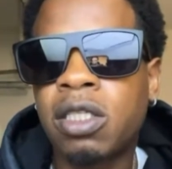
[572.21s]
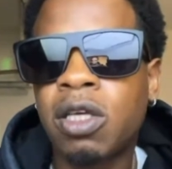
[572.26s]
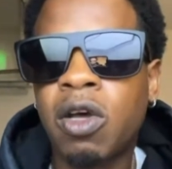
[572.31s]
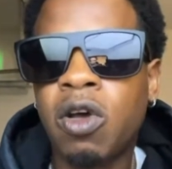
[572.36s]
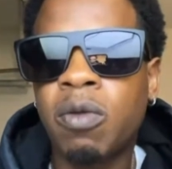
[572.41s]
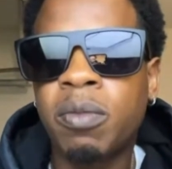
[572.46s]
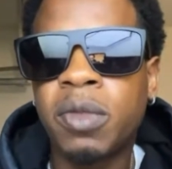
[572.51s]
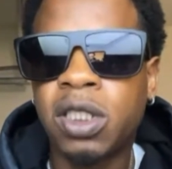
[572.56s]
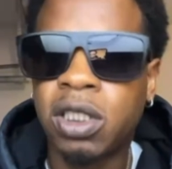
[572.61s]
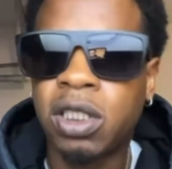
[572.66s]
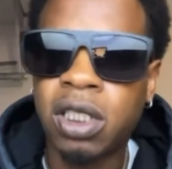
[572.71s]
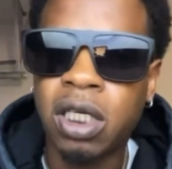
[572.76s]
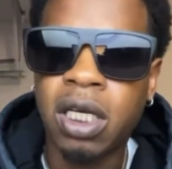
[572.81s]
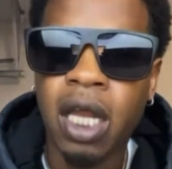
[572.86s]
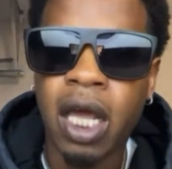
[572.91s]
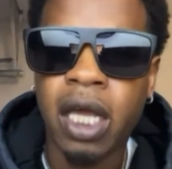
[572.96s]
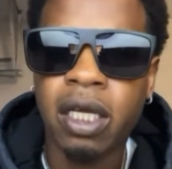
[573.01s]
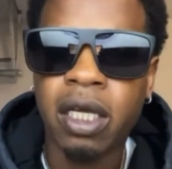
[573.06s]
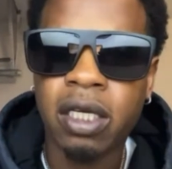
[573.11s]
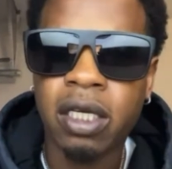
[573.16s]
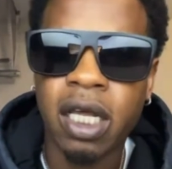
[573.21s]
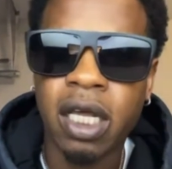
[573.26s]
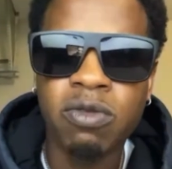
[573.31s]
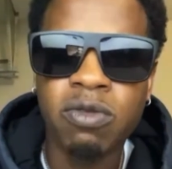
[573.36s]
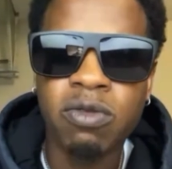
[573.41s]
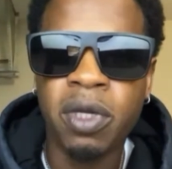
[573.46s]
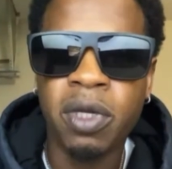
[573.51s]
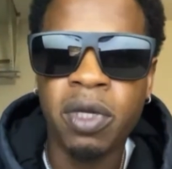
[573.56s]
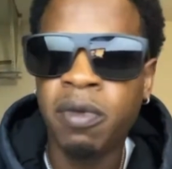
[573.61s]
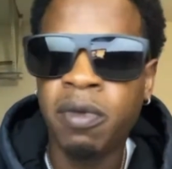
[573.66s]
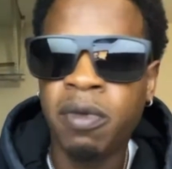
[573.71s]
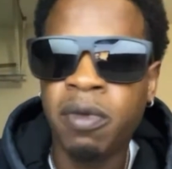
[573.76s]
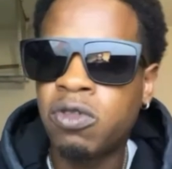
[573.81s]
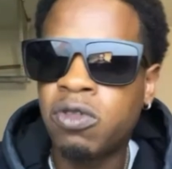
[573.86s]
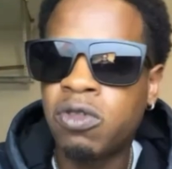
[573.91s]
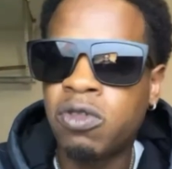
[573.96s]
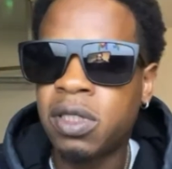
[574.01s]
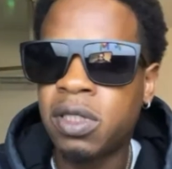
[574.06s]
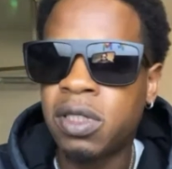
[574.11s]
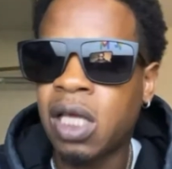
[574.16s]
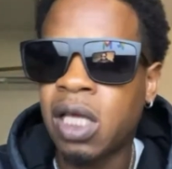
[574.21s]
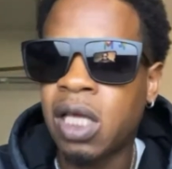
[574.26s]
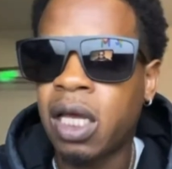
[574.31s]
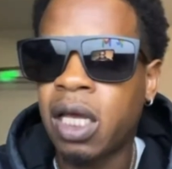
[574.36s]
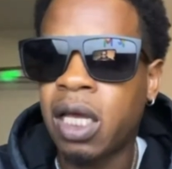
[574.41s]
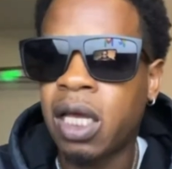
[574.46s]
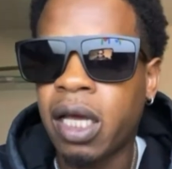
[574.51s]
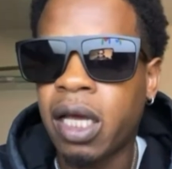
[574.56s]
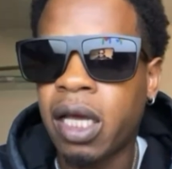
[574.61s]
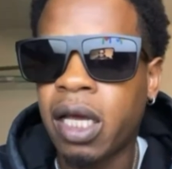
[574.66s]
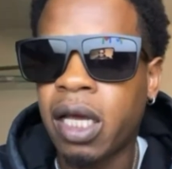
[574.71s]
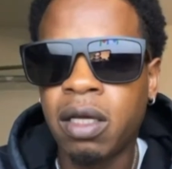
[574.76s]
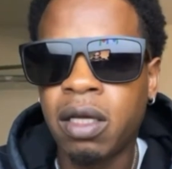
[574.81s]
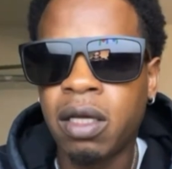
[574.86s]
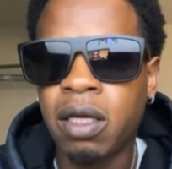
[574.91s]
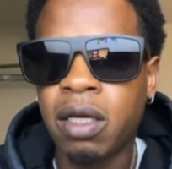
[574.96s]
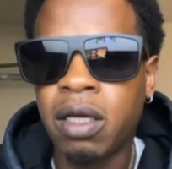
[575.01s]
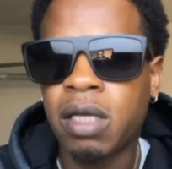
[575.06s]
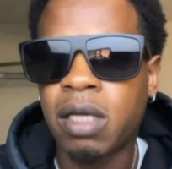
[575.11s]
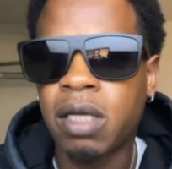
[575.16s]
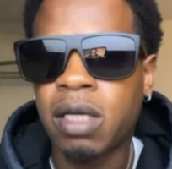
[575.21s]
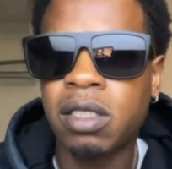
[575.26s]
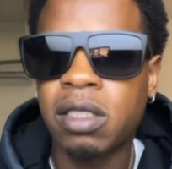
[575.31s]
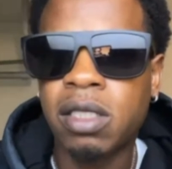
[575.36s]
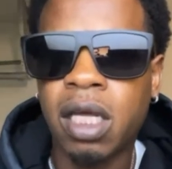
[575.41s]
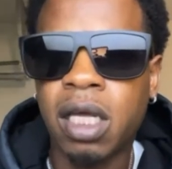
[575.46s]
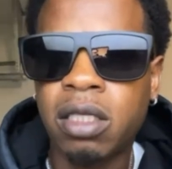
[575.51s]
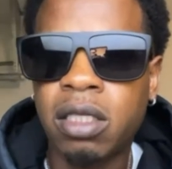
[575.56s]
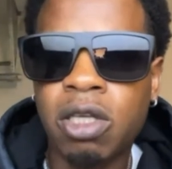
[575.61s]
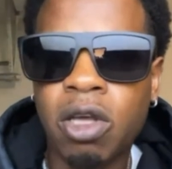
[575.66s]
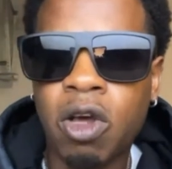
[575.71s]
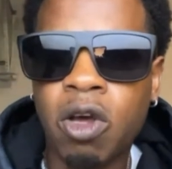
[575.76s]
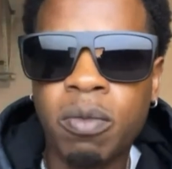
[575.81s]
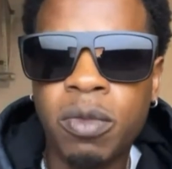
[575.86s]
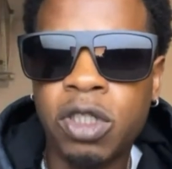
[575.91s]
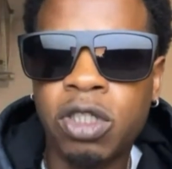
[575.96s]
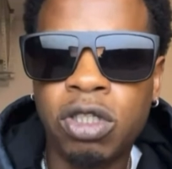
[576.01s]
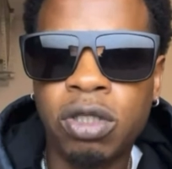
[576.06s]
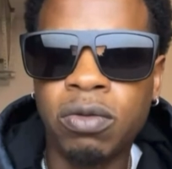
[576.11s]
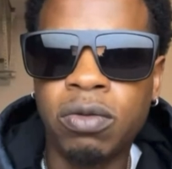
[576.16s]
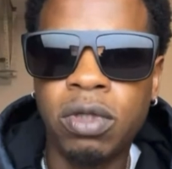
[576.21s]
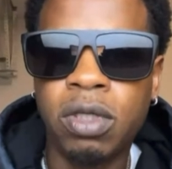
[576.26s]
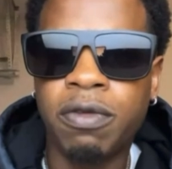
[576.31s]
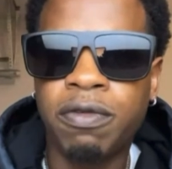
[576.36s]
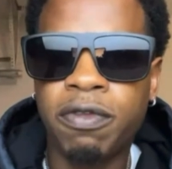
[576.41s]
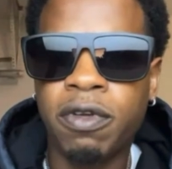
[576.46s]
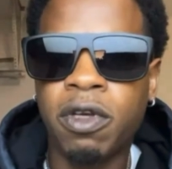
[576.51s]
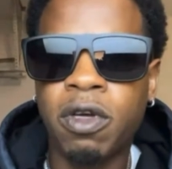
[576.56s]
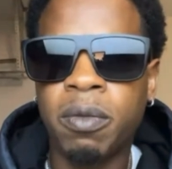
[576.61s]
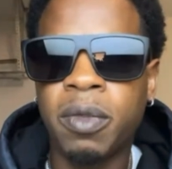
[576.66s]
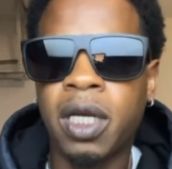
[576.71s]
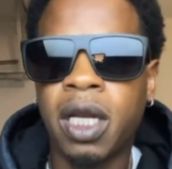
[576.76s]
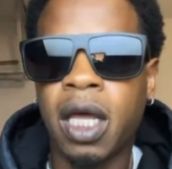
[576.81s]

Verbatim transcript: Thomas shit. Like that's what people used to be saying. Like that's the St. Thomas shoe. You feel me?